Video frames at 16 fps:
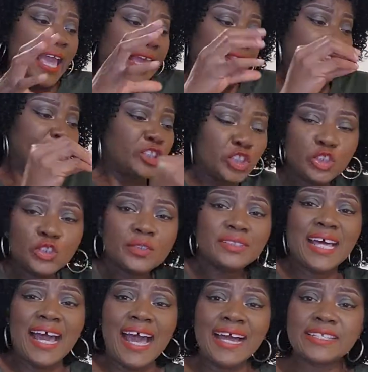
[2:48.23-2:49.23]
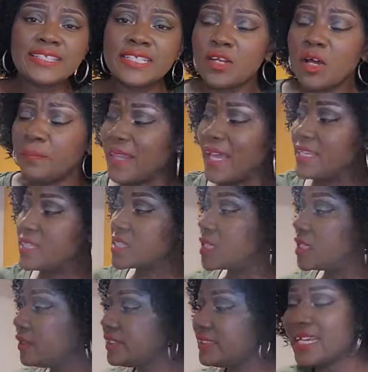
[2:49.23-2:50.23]
The children are acting up. There is
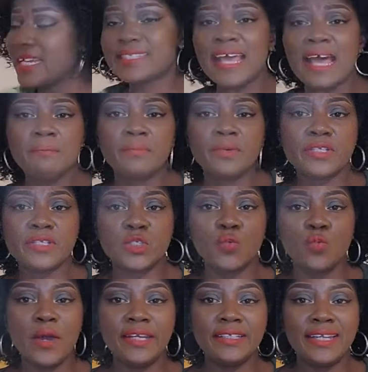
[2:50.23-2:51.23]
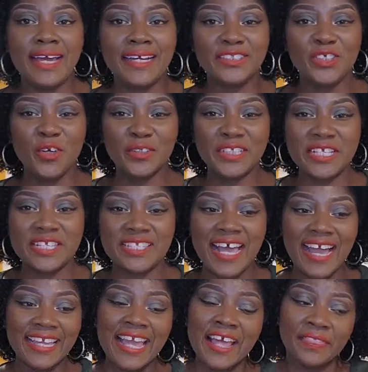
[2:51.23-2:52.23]
goodness and mercy waiting at the other
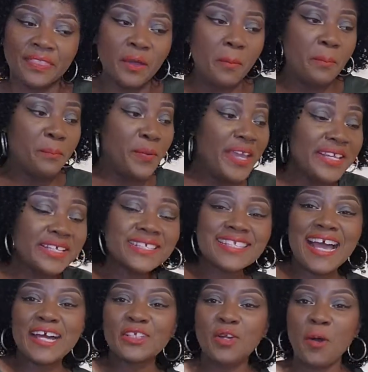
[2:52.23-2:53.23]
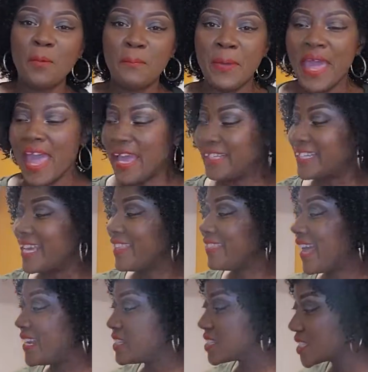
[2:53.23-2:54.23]
side. The bills are not paid.
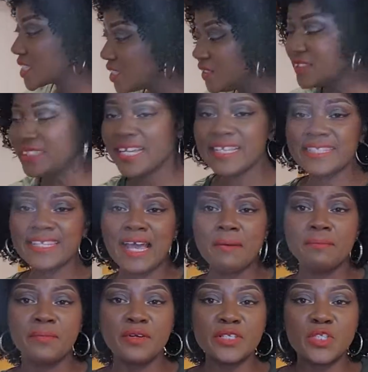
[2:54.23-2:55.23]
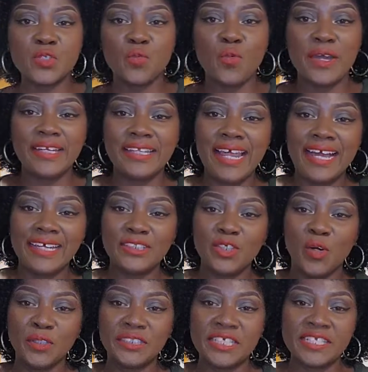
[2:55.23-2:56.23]
There is goodness and mercy waiting at
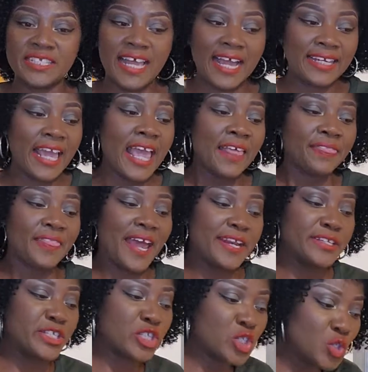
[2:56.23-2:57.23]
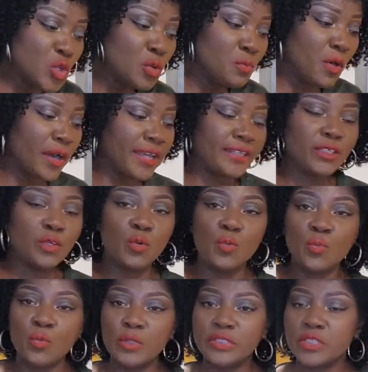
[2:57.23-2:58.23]
the other side. There is tumor
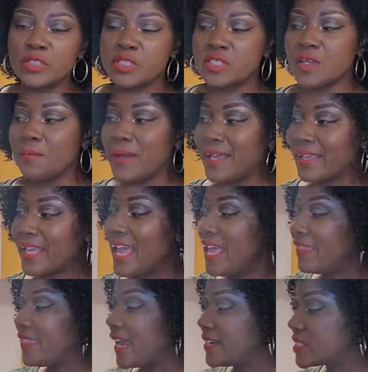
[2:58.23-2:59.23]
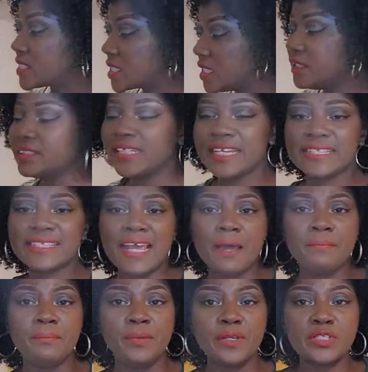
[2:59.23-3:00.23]
in the stomach. There is goodness
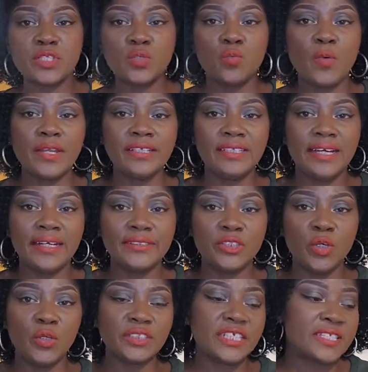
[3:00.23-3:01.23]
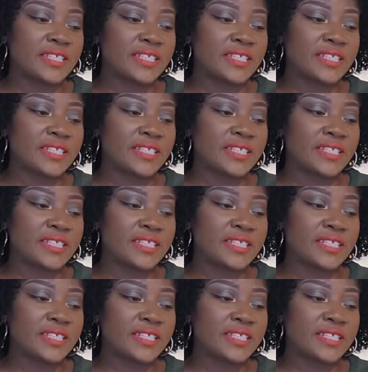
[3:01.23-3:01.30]
and mercy waiting at the other